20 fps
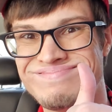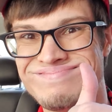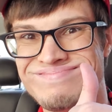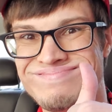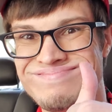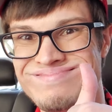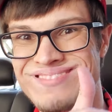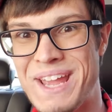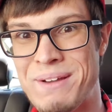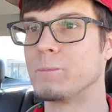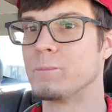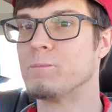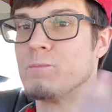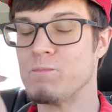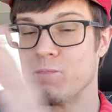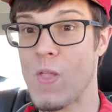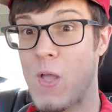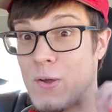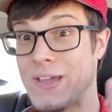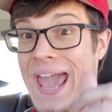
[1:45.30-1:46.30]
Yep.
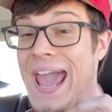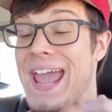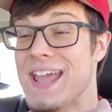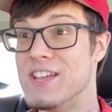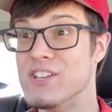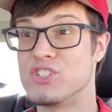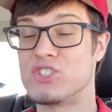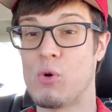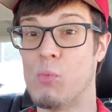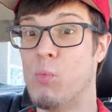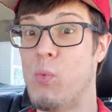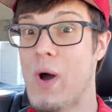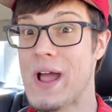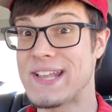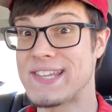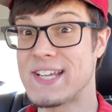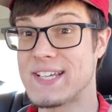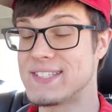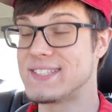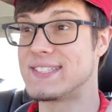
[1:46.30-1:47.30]
Okay, so what
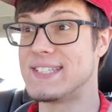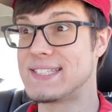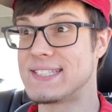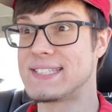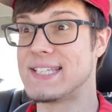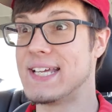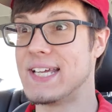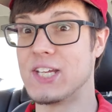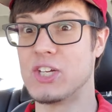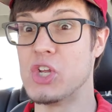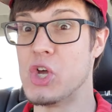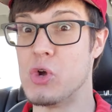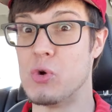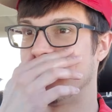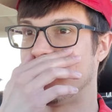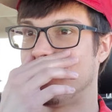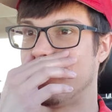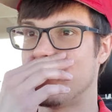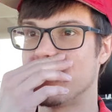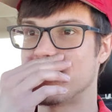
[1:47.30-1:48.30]
does this thing do?
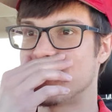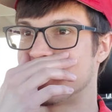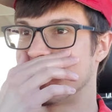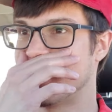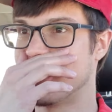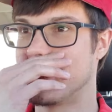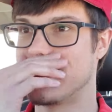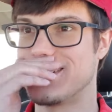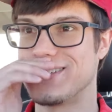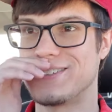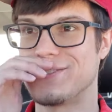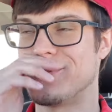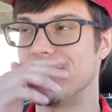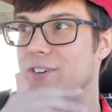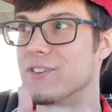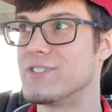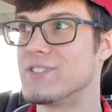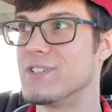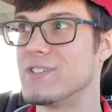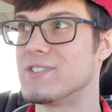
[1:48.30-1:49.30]
First thing is
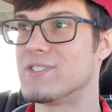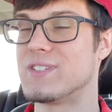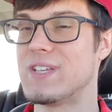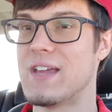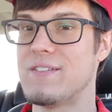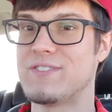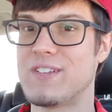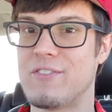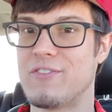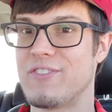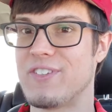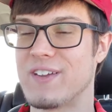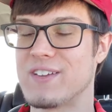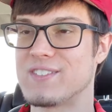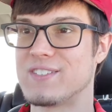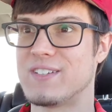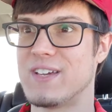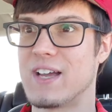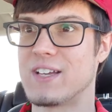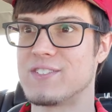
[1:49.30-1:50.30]
first, it saves everything
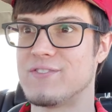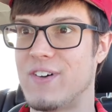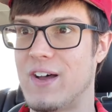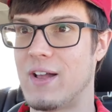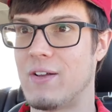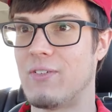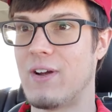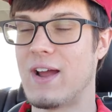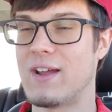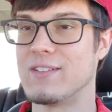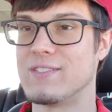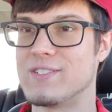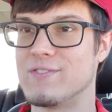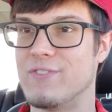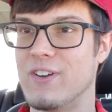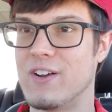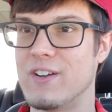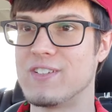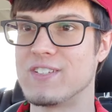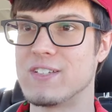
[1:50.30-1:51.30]
as a text file, right? It's
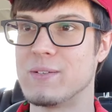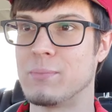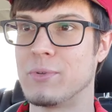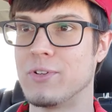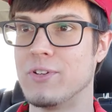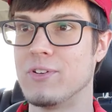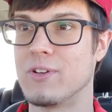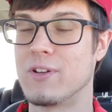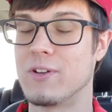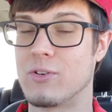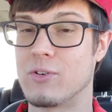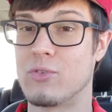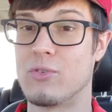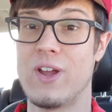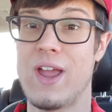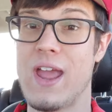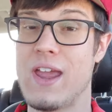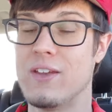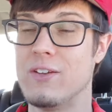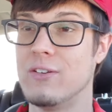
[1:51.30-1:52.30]
very simple. You can
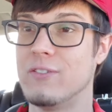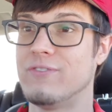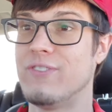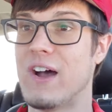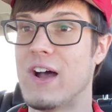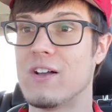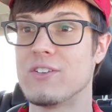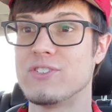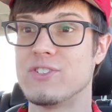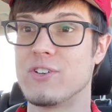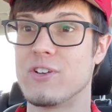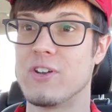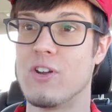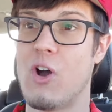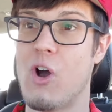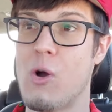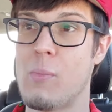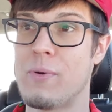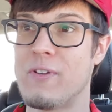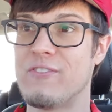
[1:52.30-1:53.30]
create new files, you can
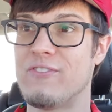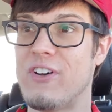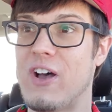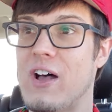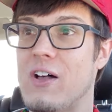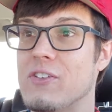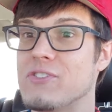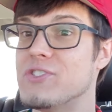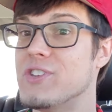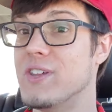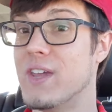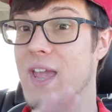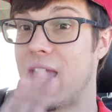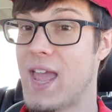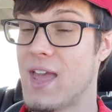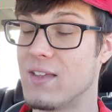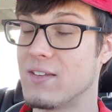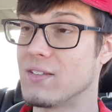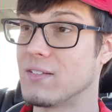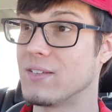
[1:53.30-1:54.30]
open files, you
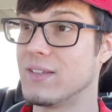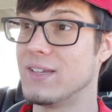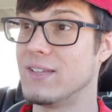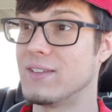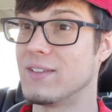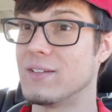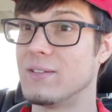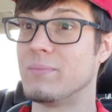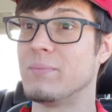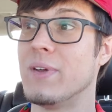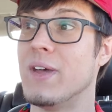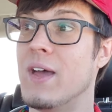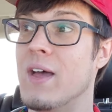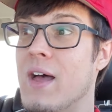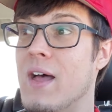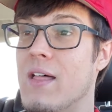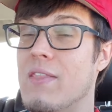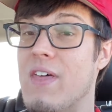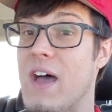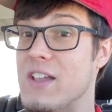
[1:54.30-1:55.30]
can't delete
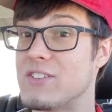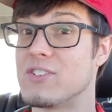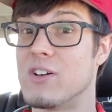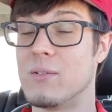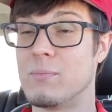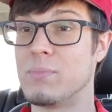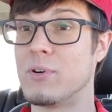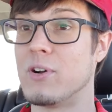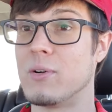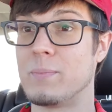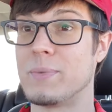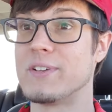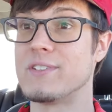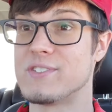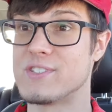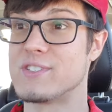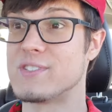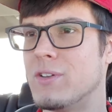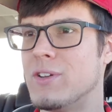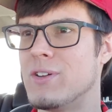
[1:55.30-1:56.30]
them. That's on
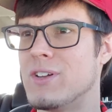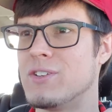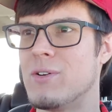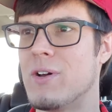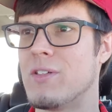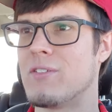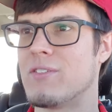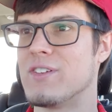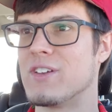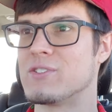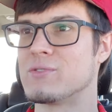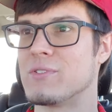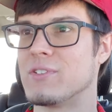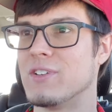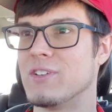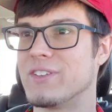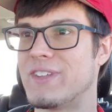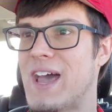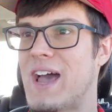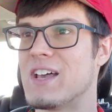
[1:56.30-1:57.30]
purpose. You can do other things with a
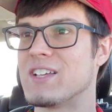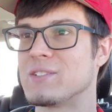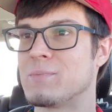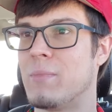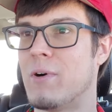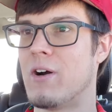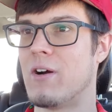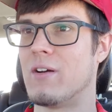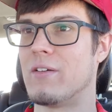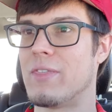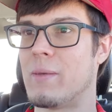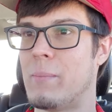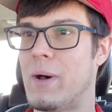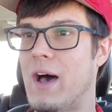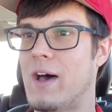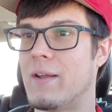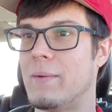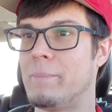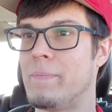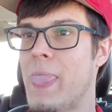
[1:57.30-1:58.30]
little taskbar on the
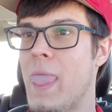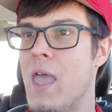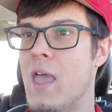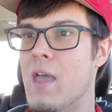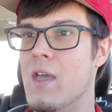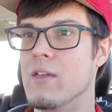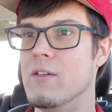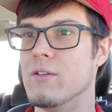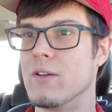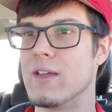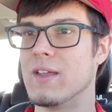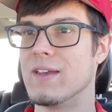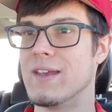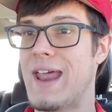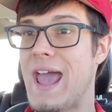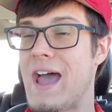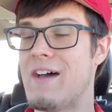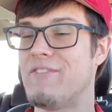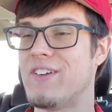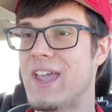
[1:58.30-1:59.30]
bottom. You can
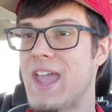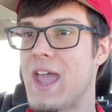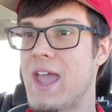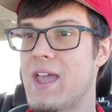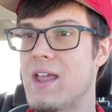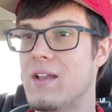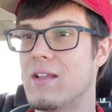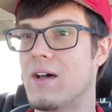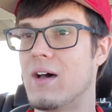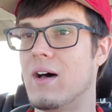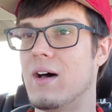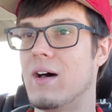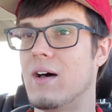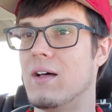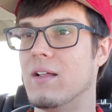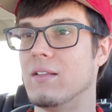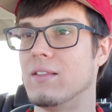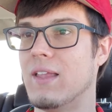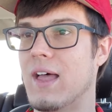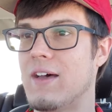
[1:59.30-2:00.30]
navigate
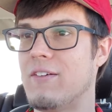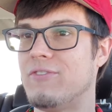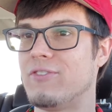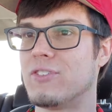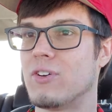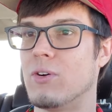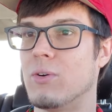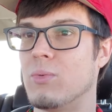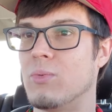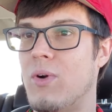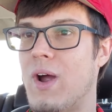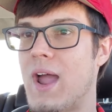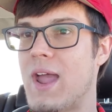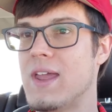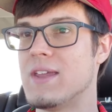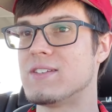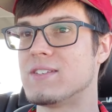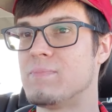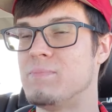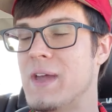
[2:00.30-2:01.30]
left or
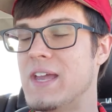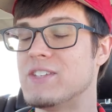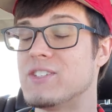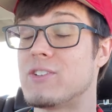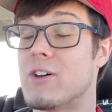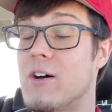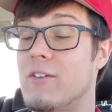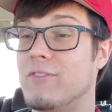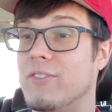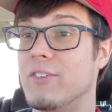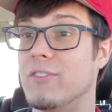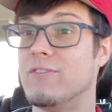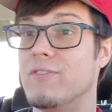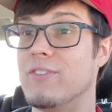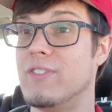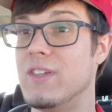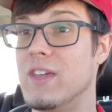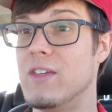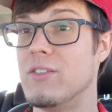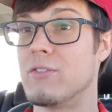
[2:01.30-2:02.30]
right based off
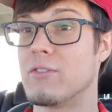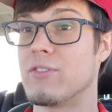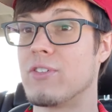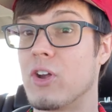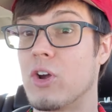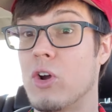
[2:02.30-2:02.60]
of either the